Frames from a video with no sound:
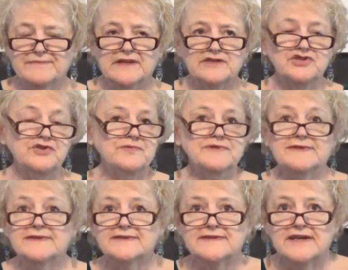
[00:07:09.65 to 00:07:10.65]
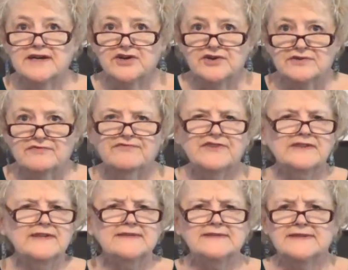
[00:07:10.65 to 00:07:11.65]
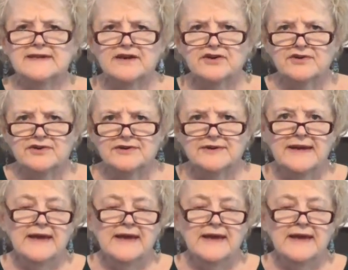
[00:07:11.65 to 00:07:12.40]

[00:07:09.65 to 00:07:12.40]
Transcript: She was in terror, feeling terror,